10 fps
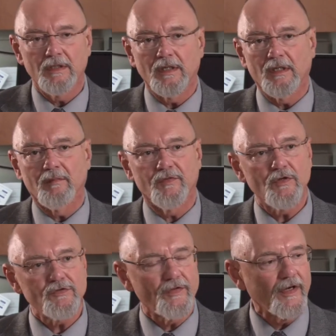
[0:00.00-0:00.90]
Um,
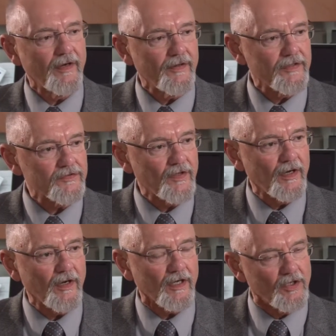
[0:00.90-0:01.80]
those are the areas
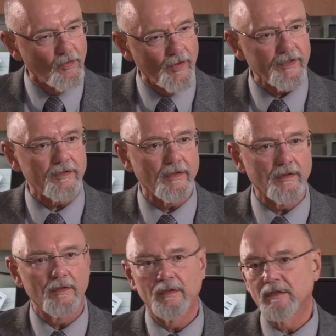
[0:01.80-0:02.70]
that are going
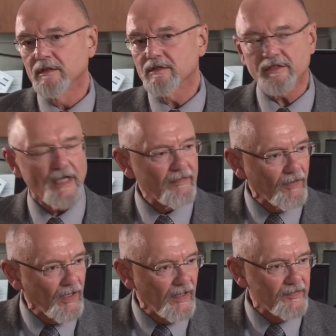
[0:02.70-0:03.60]
to save
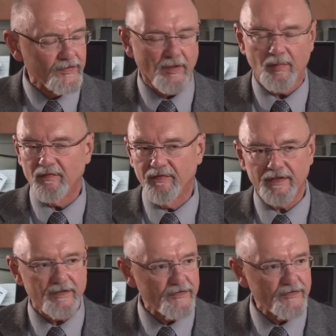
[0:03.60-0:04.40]
lives, are going to prevent